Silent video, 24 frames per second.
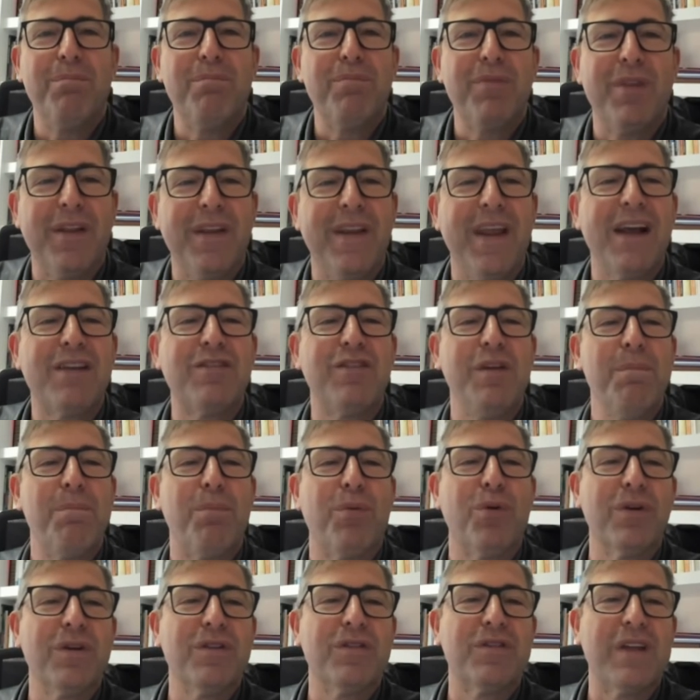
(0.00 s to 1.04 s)
The next
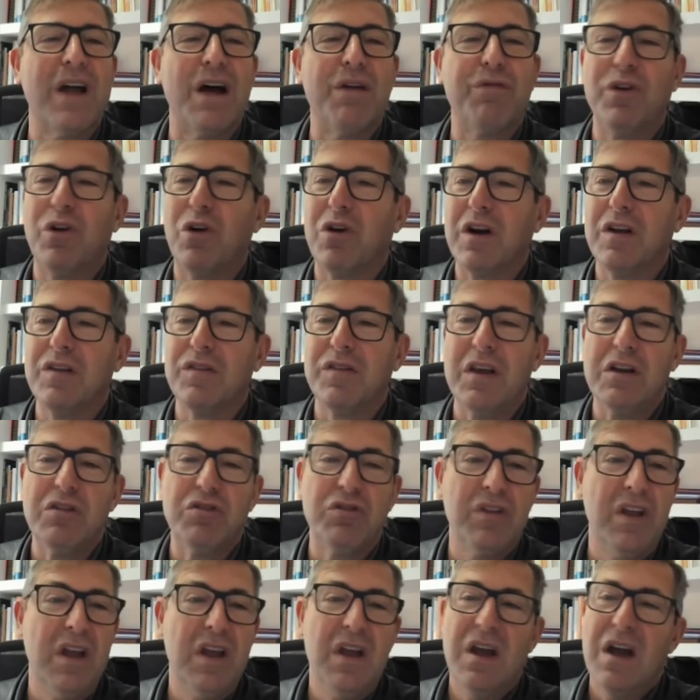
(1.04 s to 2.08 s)
important stuff in
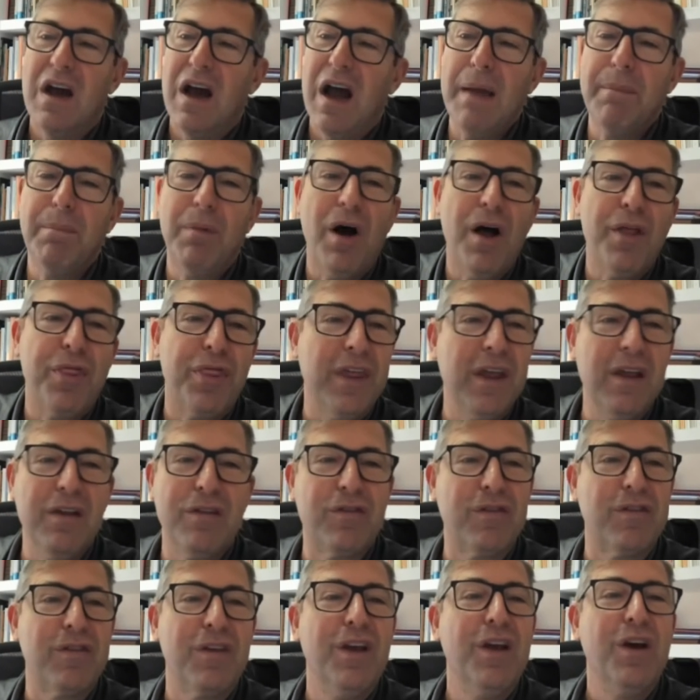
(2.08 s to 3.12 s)
organization. I bought
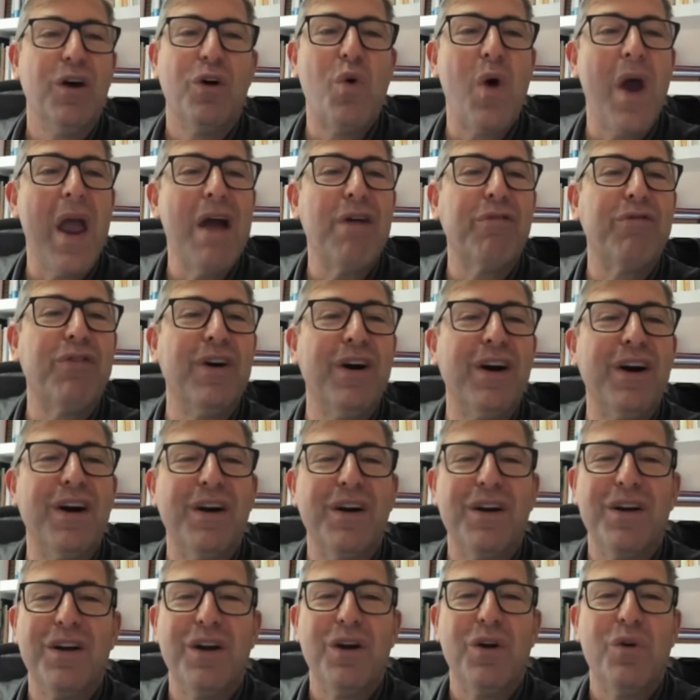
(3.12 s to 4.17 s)
this. Whoever
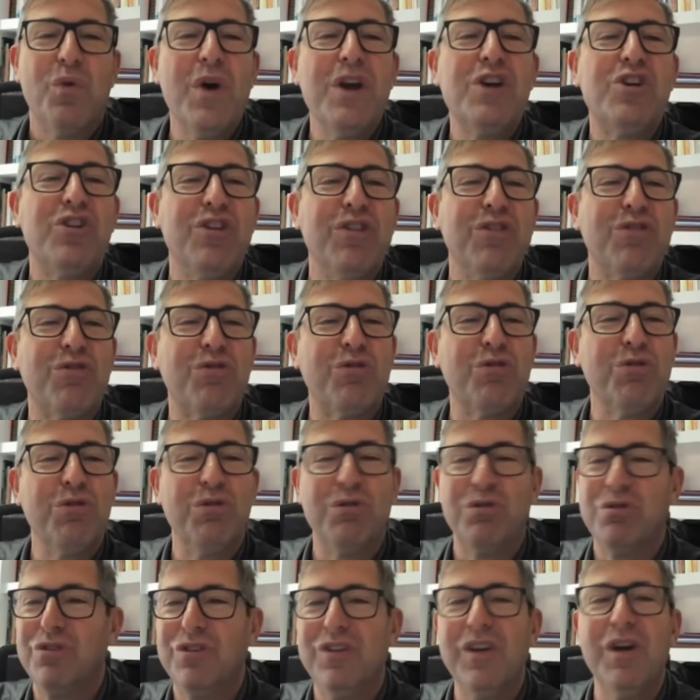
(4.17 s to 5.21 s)
wishes
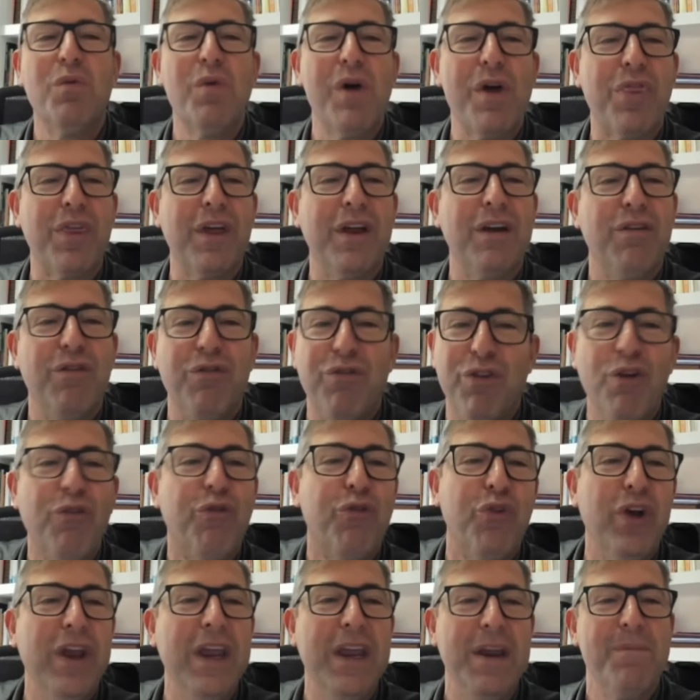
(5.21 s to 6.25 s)
to deal with it, feel
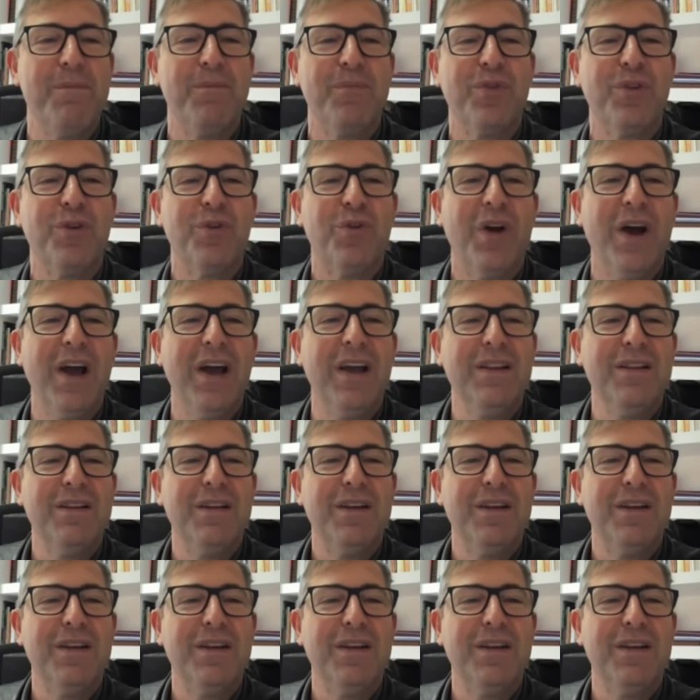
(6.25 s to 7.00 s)
free, right?